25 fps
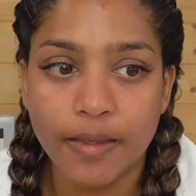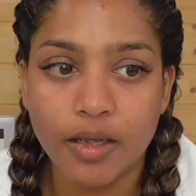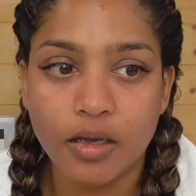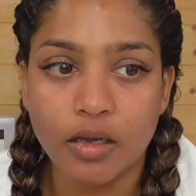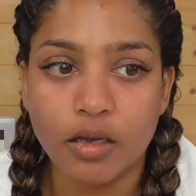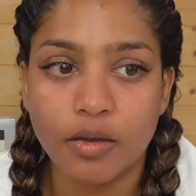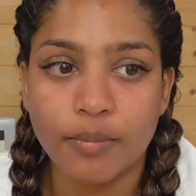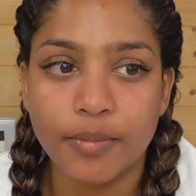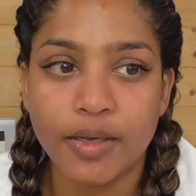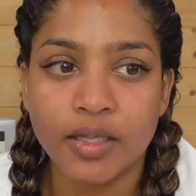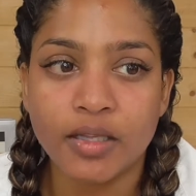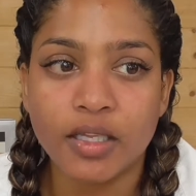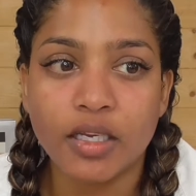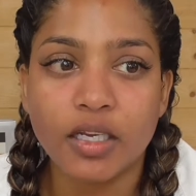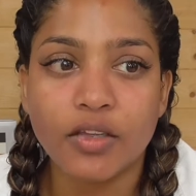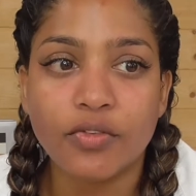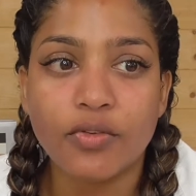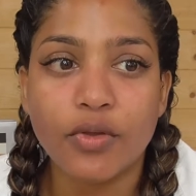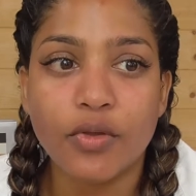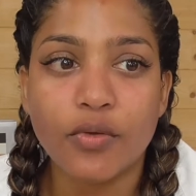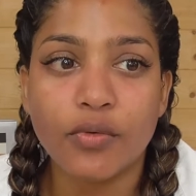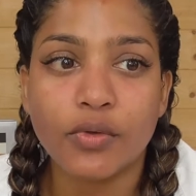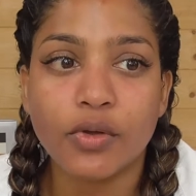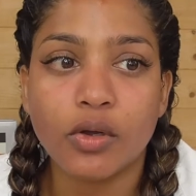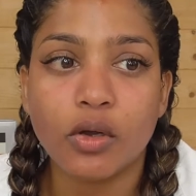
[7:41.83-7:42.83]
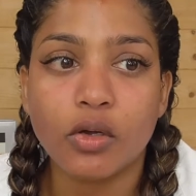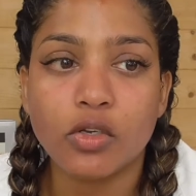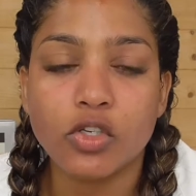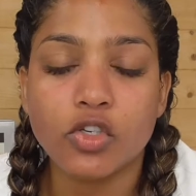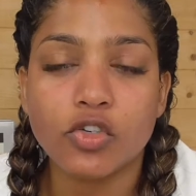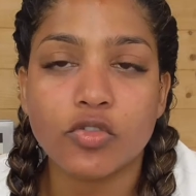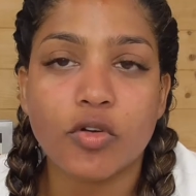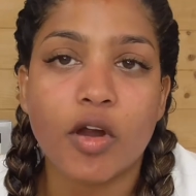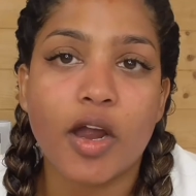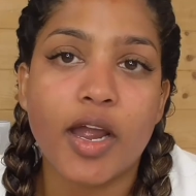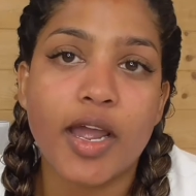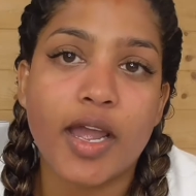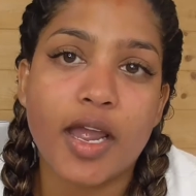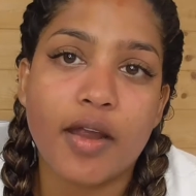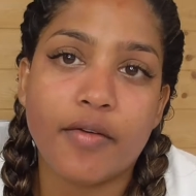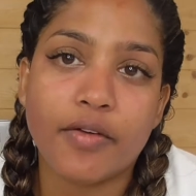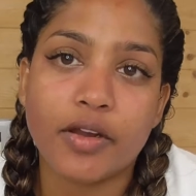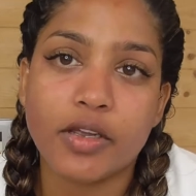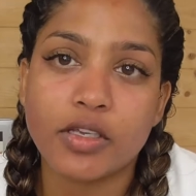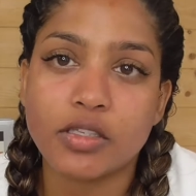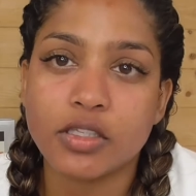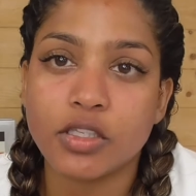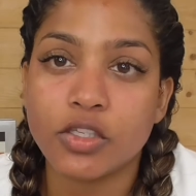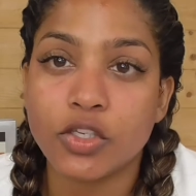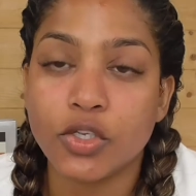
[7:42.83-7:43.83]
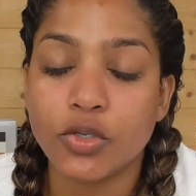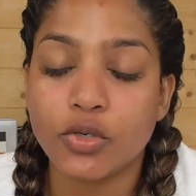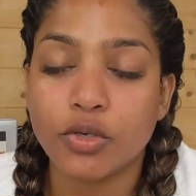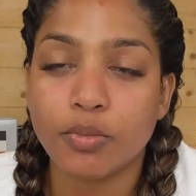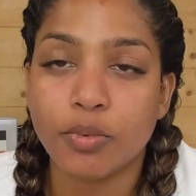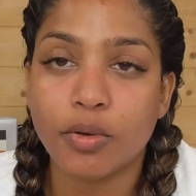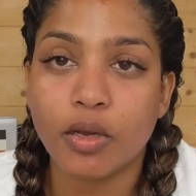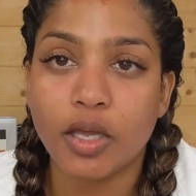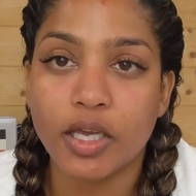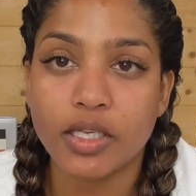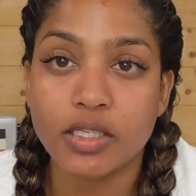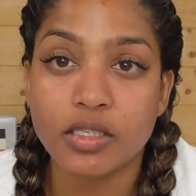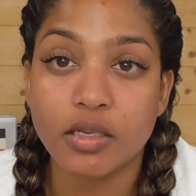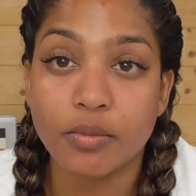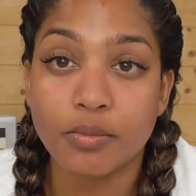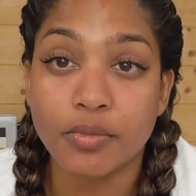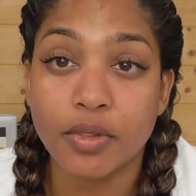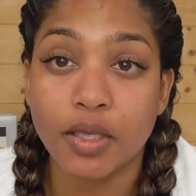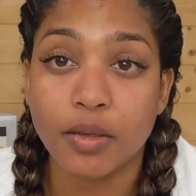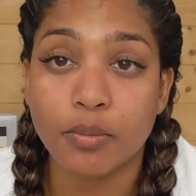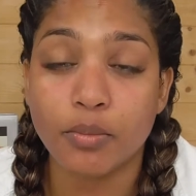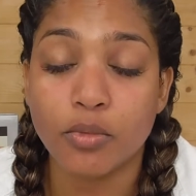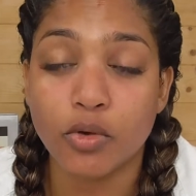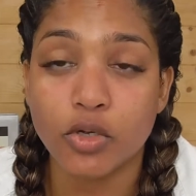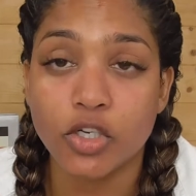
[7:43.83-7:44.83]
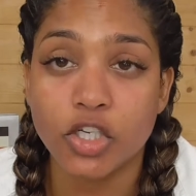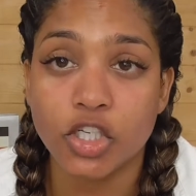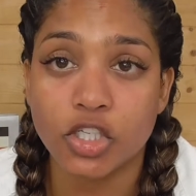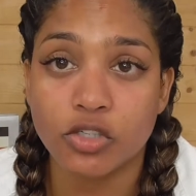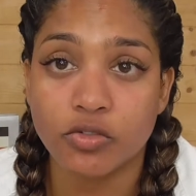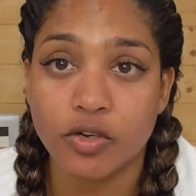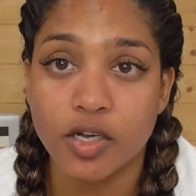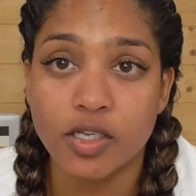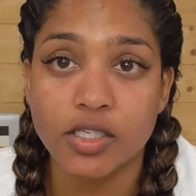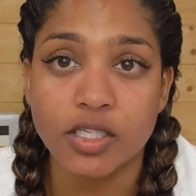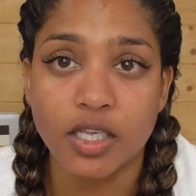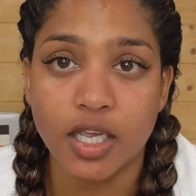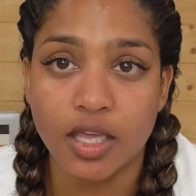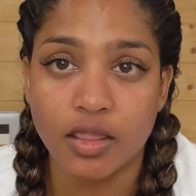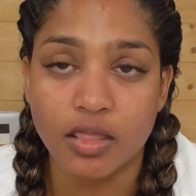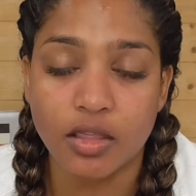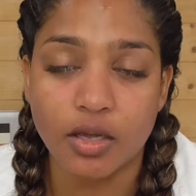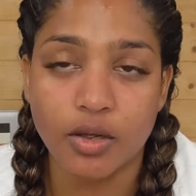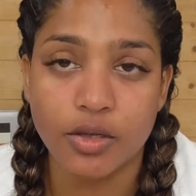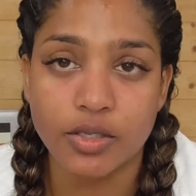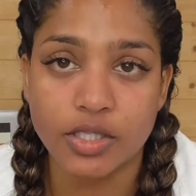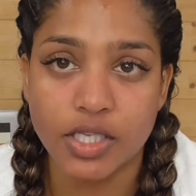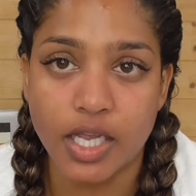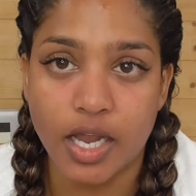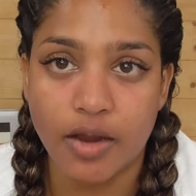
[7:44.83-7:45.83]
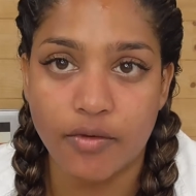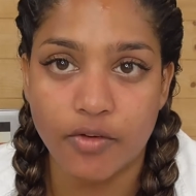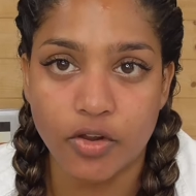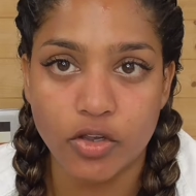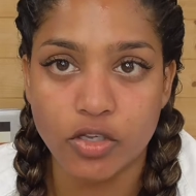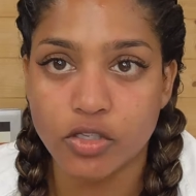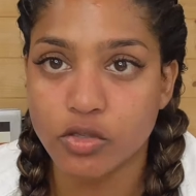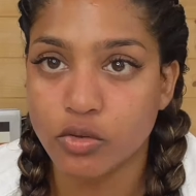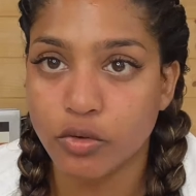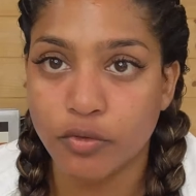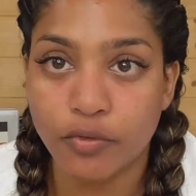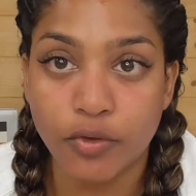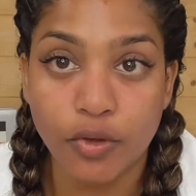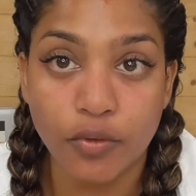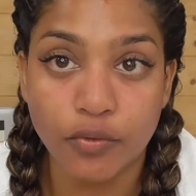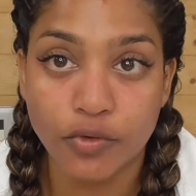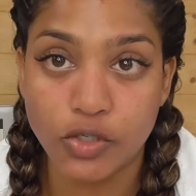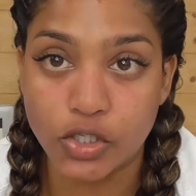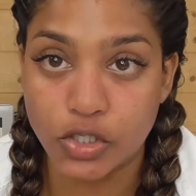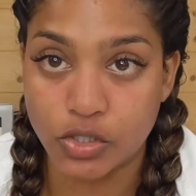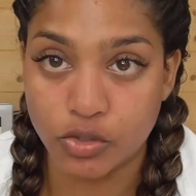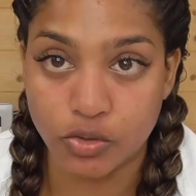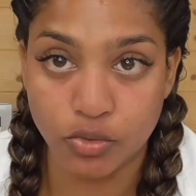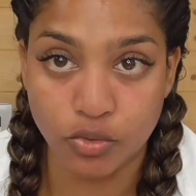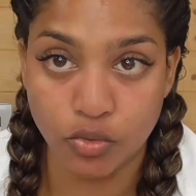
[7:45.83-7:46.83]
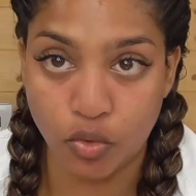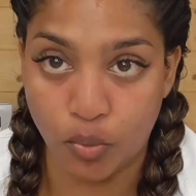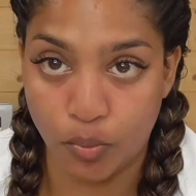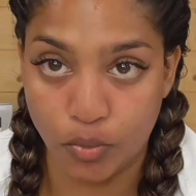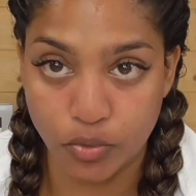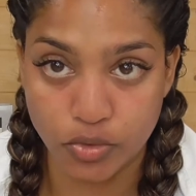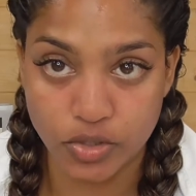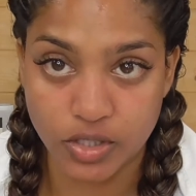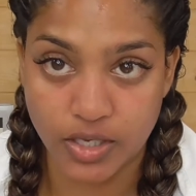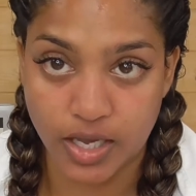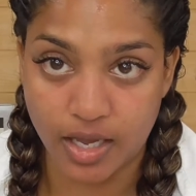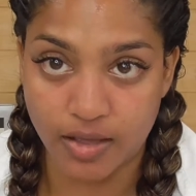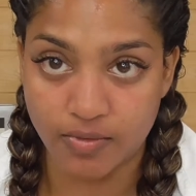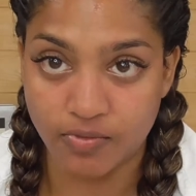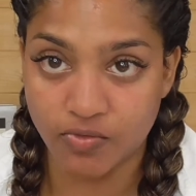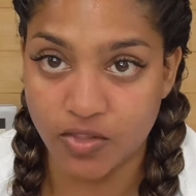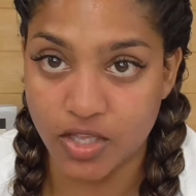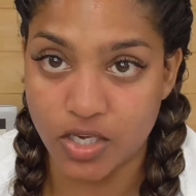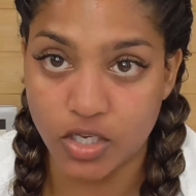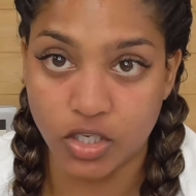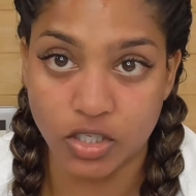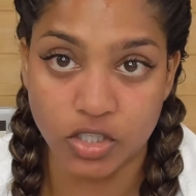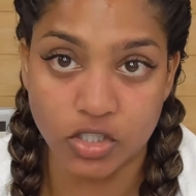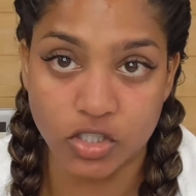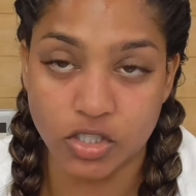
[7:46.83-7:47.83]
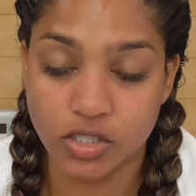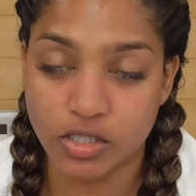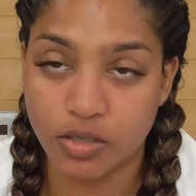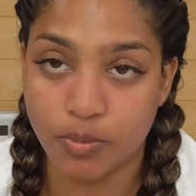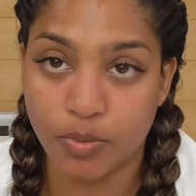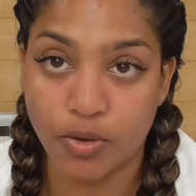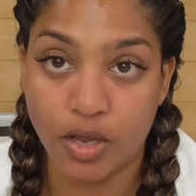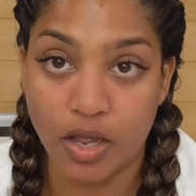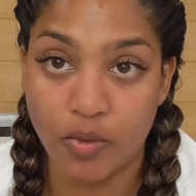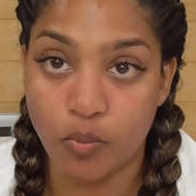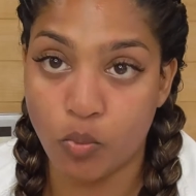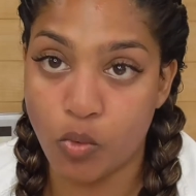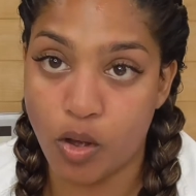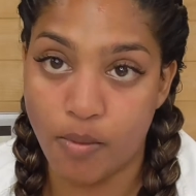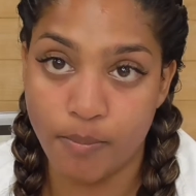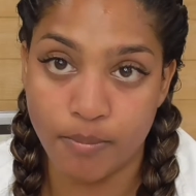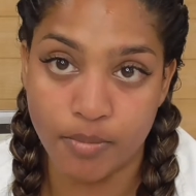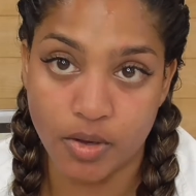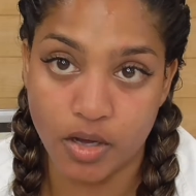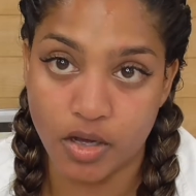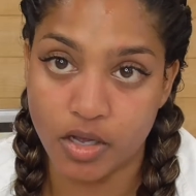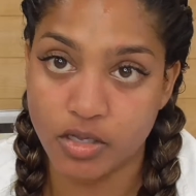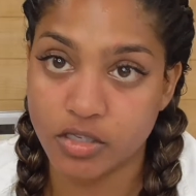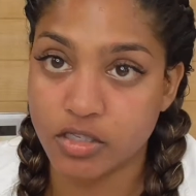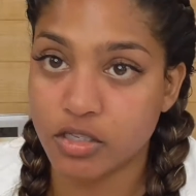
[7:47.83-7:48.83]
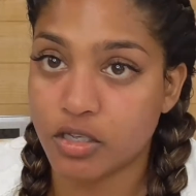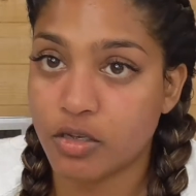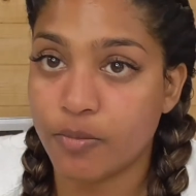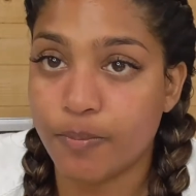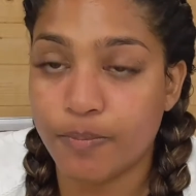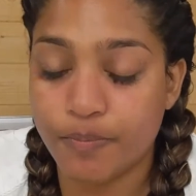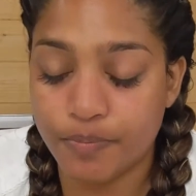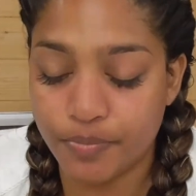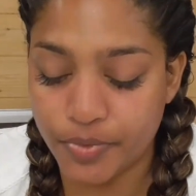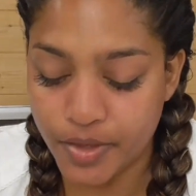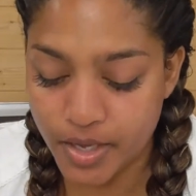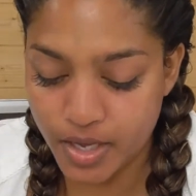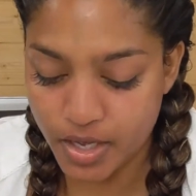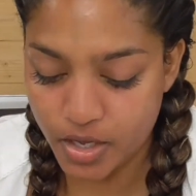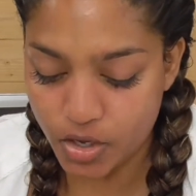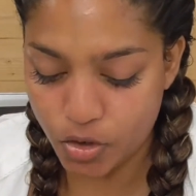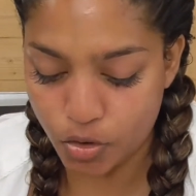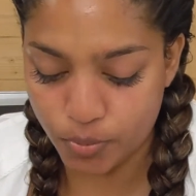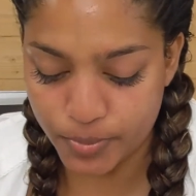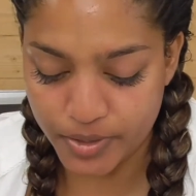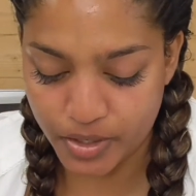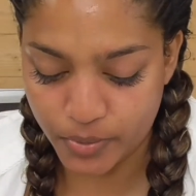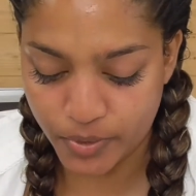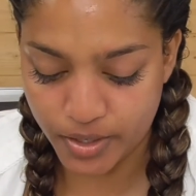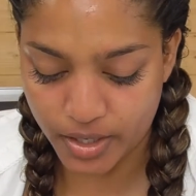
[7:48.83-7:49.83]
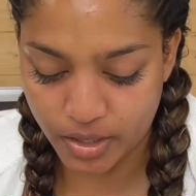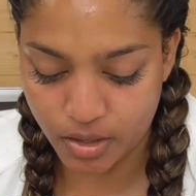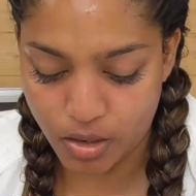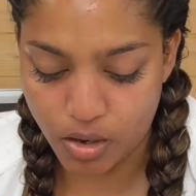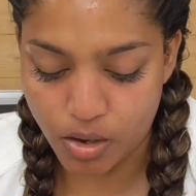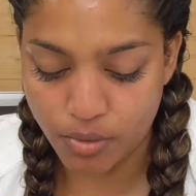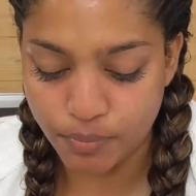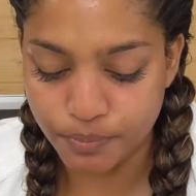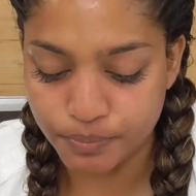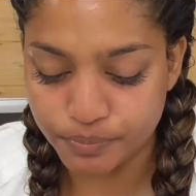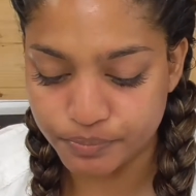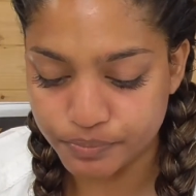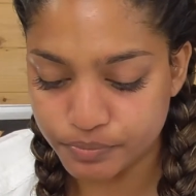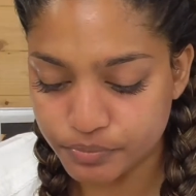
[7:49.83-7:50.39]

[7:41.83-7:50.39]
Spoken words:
And then if you've got dry areas, then you'd apply something moisturising in those areas, or if you've just got normal skin, then you can just apply one mask. It'll be quicker.